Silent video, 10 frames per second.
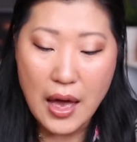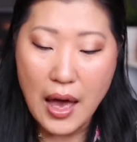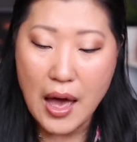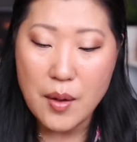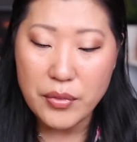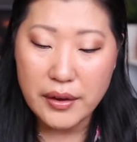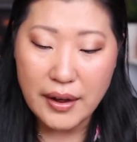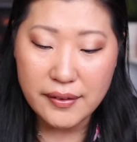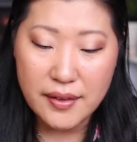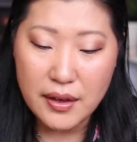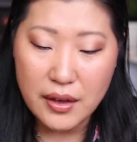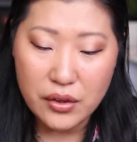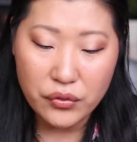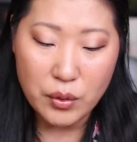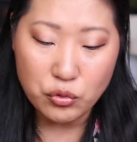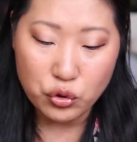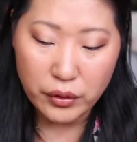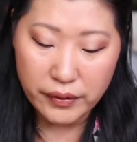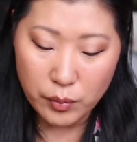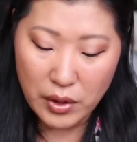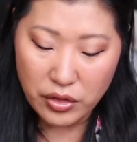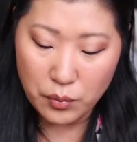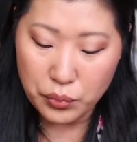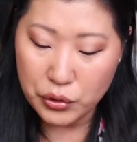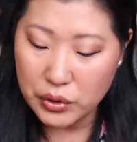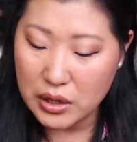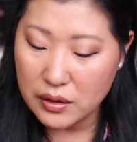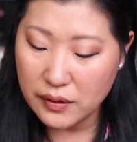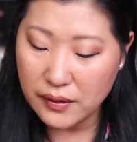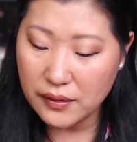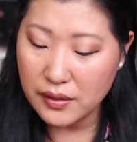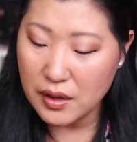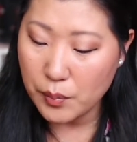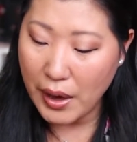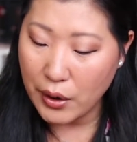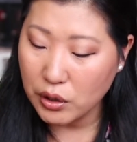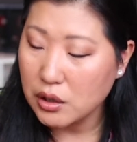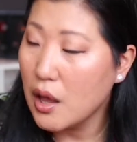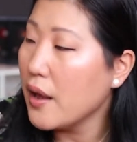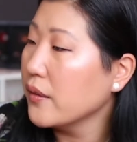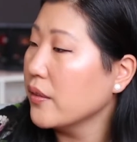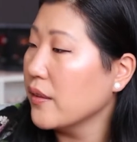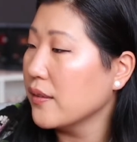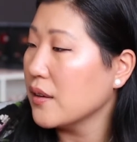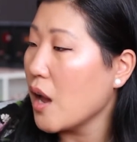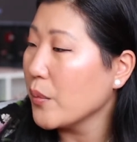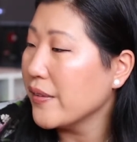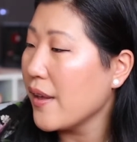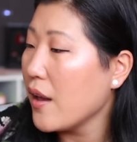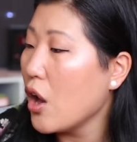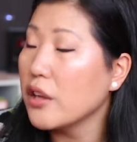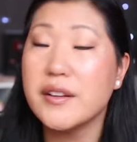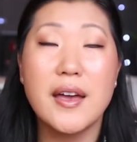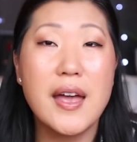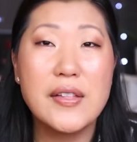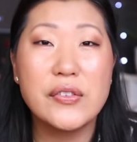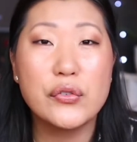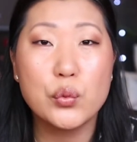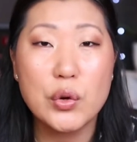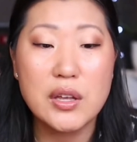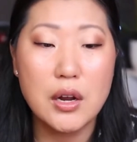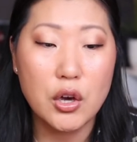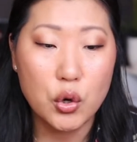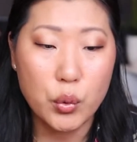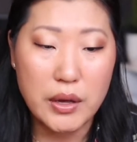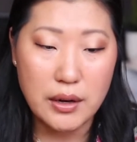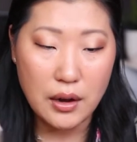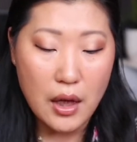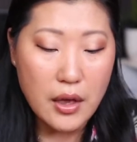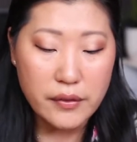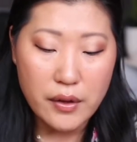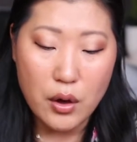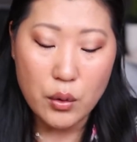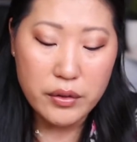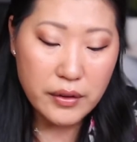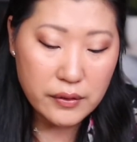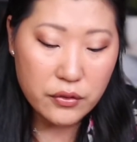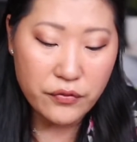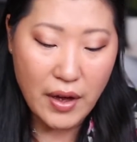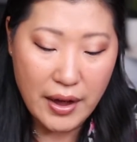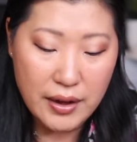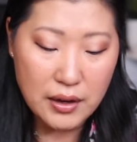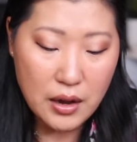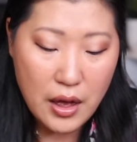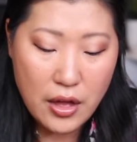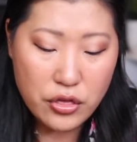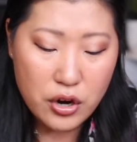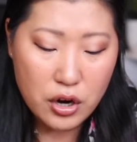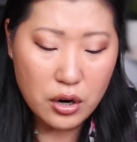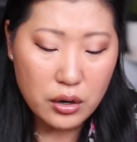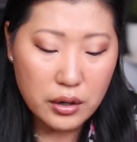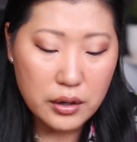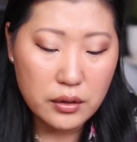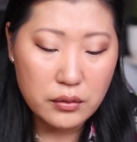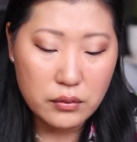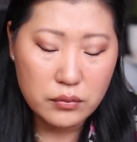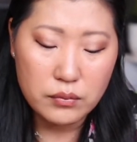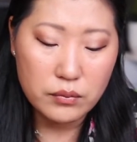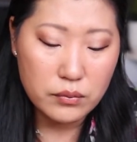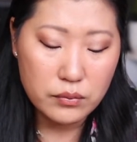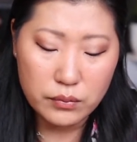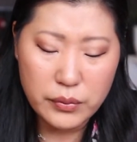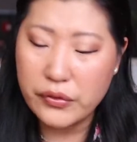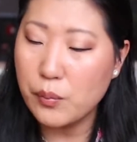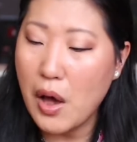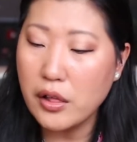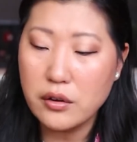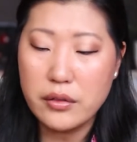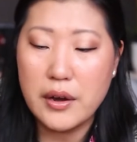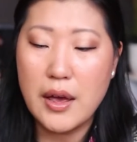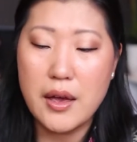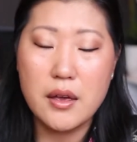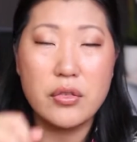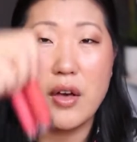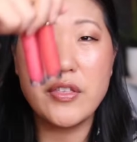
The next thing is from Jewel Smith Beauty. This is the Power Gloss, this Namaste All Day and Serene Queen. So these are fine. They're smaller than I thought they